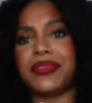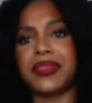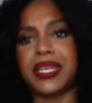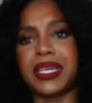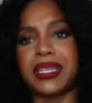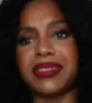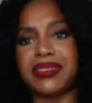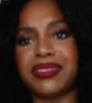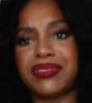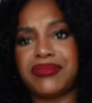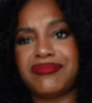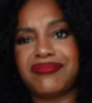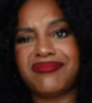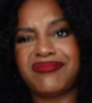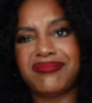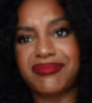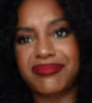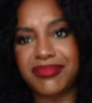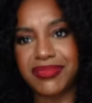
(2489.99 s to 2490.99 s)
for lunch?
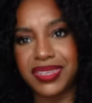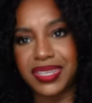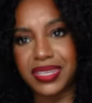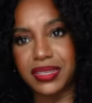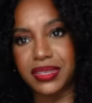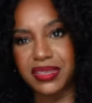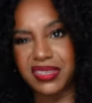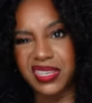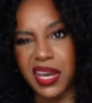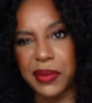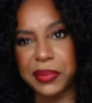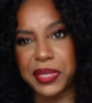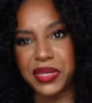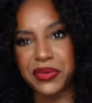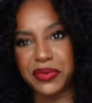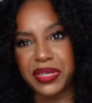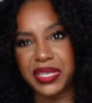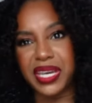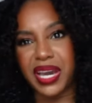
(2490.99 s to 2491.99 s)
Y'all be
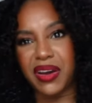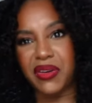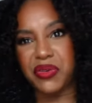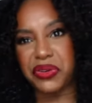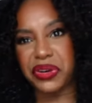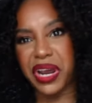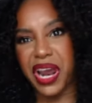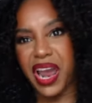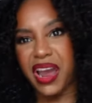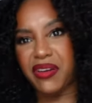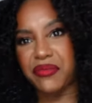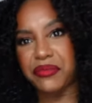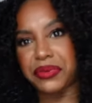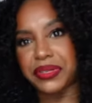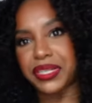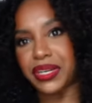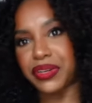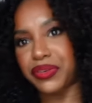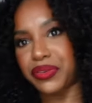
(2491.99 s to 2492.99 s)
doing, y'all order out?
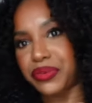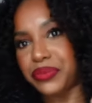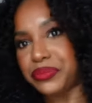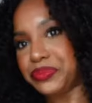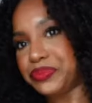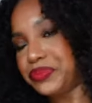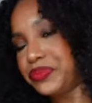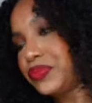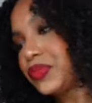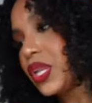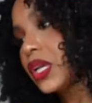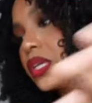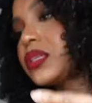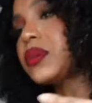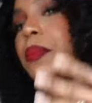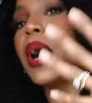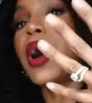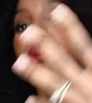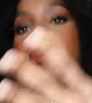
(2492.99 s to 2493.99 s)
What y'all do?
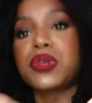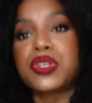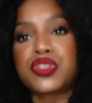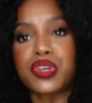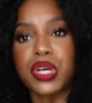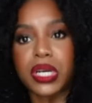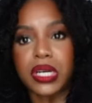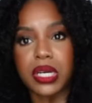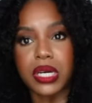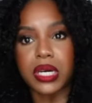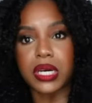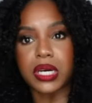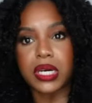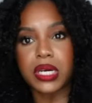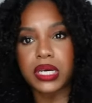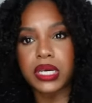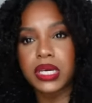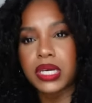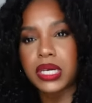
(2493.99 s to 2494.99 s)
Cause I'm always trying to
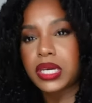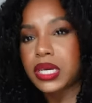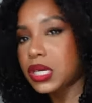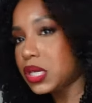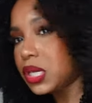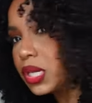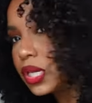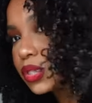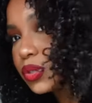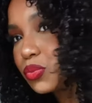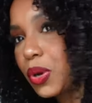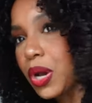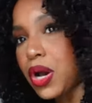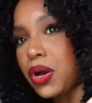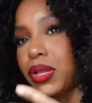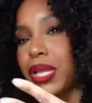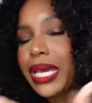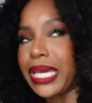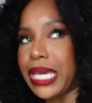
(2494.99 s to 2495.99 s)
cook as
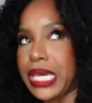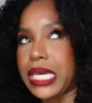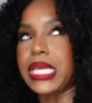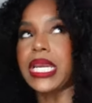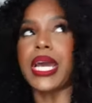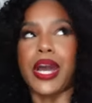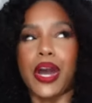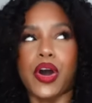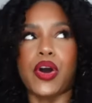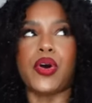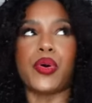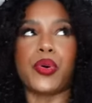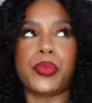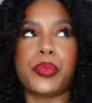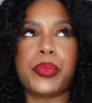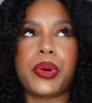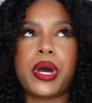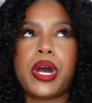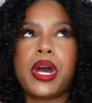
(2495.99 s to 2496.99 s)
well, like eat at
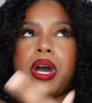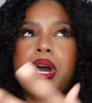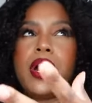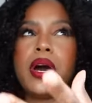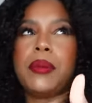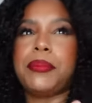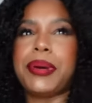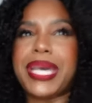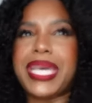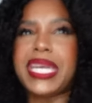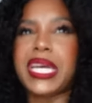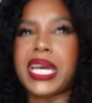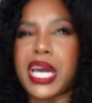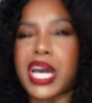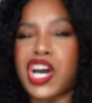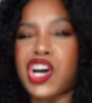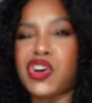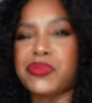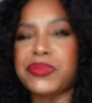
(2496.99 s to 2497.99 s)
home. But eating
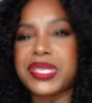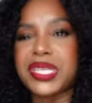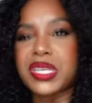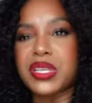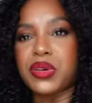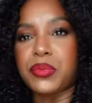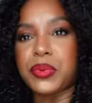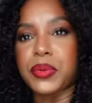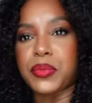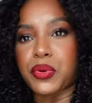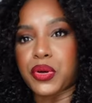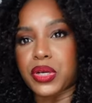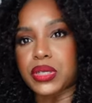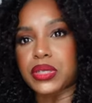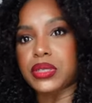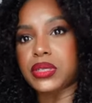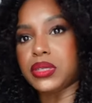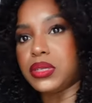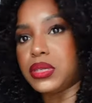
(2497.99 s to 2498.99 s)
at home is a little bit
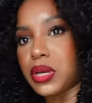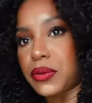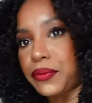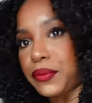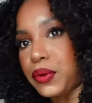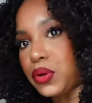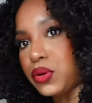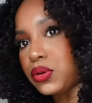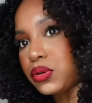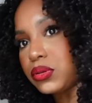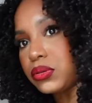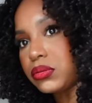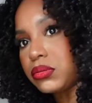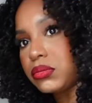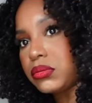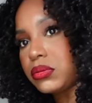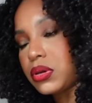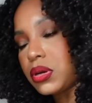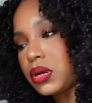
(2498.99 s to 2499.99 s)
more difficult.
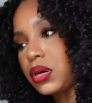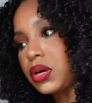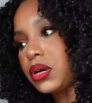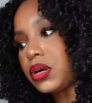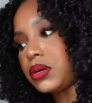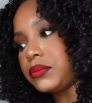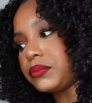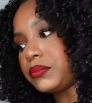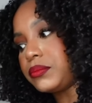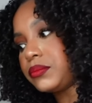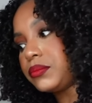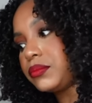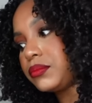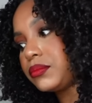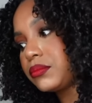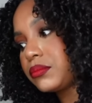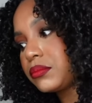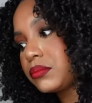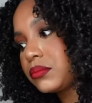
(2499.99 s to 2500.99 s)
Uh,
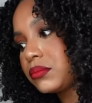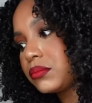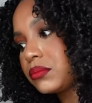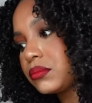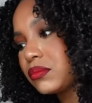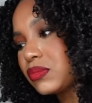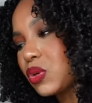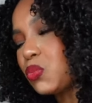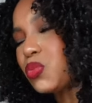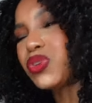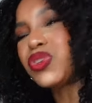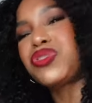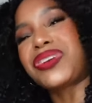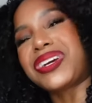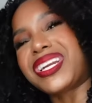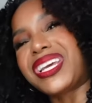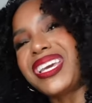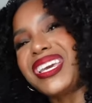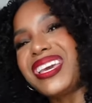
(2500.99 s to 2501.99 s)
when you're
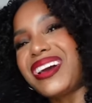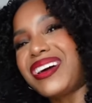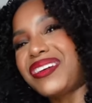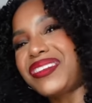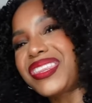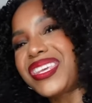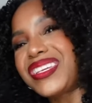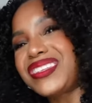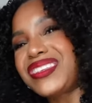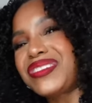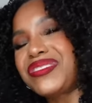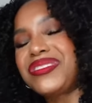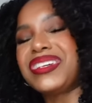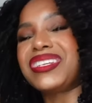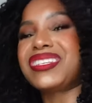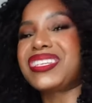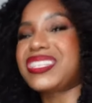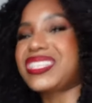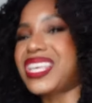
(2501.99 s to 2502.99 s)
trying to eat healthy too,
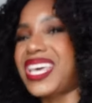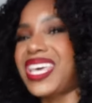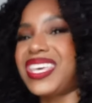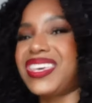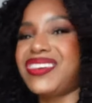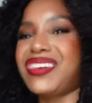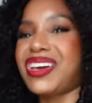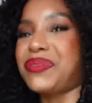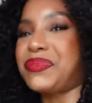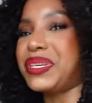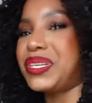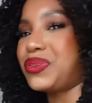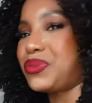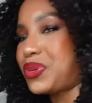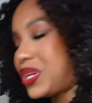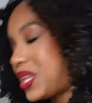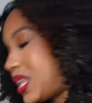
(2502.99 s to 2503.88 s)
it's just like you gotta be doing